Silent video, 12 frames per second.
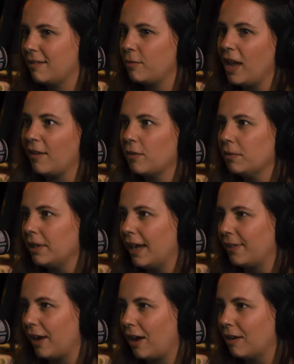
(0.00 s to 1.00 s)
we haven't really
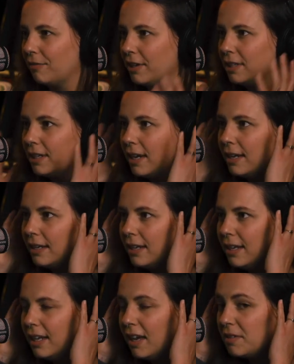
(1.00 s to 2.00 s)
had that conflict yet.
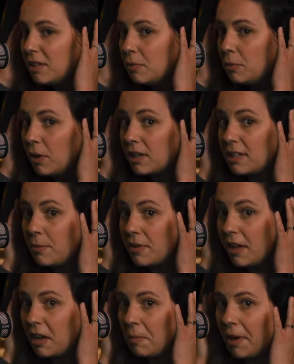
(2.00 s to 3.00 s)
If someone walks in
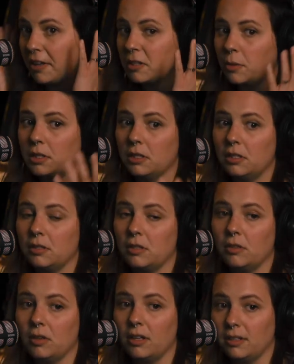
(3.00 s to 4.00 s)
without a mask, we just,
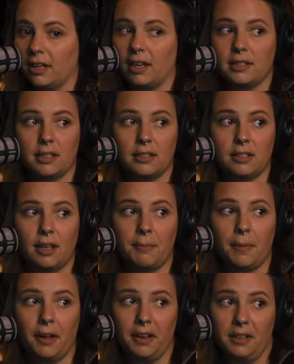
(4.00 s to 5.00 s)
like I said, set
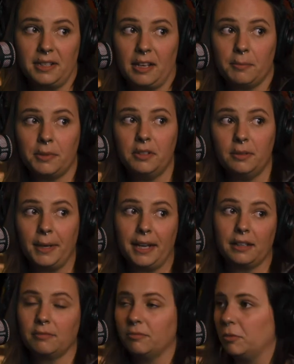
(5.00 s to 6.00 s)
an example
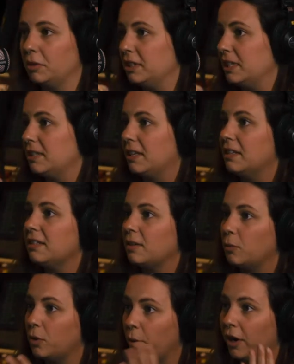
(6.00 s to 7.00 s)
by we'll distance
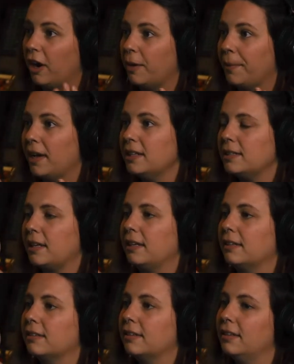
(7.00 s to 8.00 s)
and we'll wear our mask
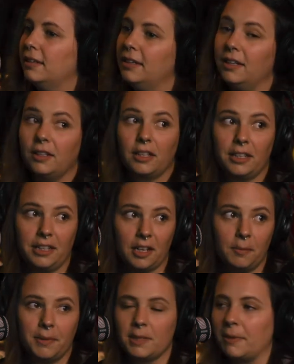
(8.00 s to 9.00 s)
and clean
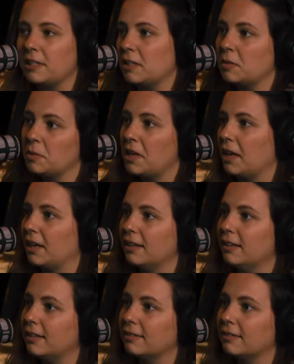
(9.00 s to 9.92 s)
up as best as we can. And